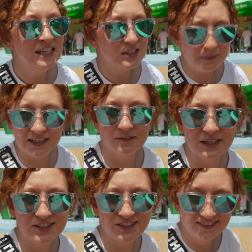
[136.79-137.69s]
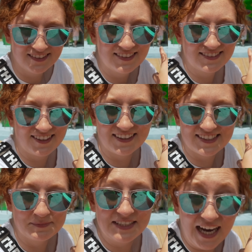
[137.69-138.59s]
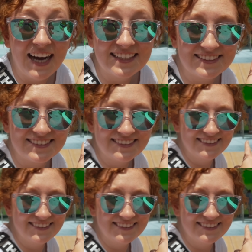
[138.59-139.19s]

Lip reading: Speaking of which, go get some tots.